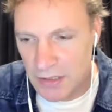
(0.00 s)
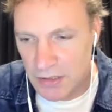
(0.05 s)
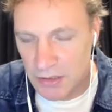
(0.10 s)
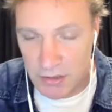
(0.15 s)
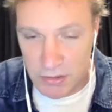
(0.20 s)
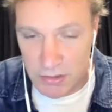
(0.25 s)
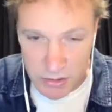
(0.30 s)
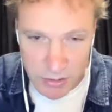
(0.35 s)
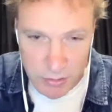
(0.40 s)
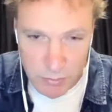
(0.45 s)

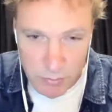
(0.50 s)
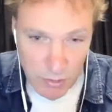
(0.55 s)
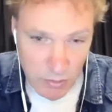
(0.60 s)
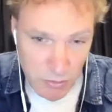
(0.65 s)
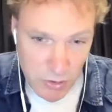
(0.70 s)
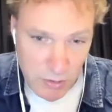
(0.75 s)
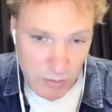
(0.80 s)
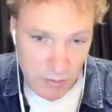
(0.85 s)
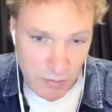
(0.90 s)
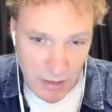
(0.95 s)
because you
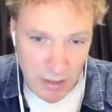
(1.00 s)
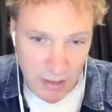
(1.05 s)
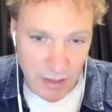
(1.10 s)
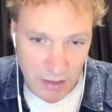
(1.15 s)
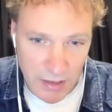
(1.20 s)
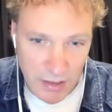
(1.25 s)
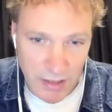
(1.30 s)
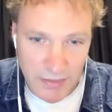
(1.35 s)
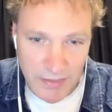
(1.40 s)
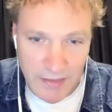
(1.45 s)
also
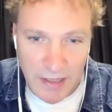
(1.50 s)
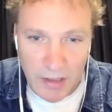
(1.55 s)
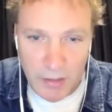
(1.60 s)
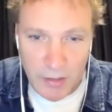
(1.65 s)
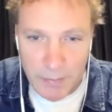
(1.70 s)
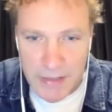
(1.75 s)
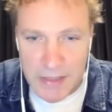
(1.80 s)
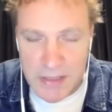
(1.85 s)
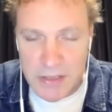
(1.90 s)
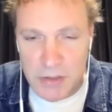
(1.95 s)
are a
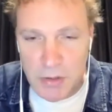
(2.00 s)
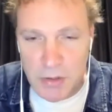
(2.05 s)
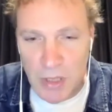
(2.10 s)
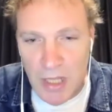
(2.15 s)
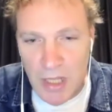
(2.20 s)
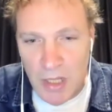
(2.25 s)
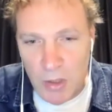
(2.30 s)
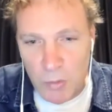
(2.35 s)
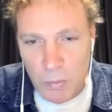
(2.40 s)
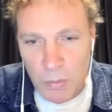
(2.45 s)
therapist,
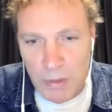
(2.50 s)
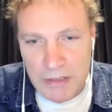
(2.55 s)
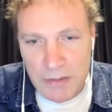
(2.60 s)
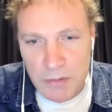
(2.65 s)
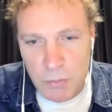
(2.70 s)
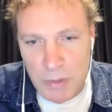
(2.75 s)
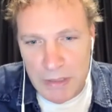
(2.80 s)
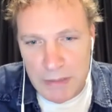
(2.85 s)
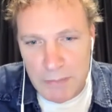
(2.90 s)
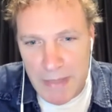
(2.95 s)

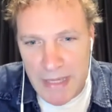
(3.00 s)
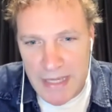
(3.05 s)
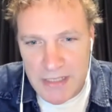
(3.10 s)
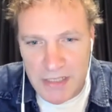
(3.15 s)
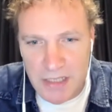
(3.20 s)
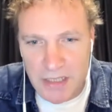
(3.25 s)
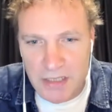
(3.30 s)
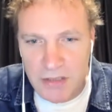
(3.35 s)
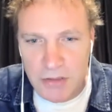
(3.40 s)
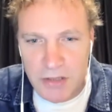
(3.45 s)
what
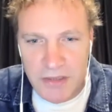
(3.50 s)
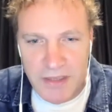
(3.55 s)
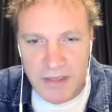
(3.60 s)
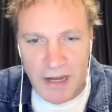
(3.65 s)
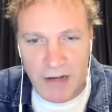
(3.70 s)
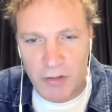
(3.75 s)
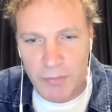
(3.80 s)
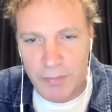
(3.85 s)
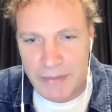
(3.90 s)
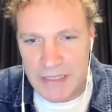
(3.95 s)
makes a good
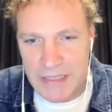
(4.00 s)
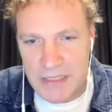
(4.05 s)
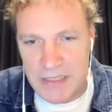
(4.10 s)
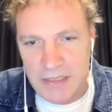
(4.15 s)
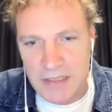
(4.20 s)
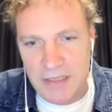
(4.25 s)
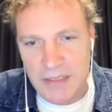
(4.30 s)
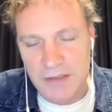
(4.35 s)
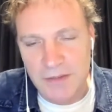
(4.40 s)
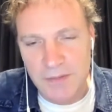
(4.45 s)
therapist?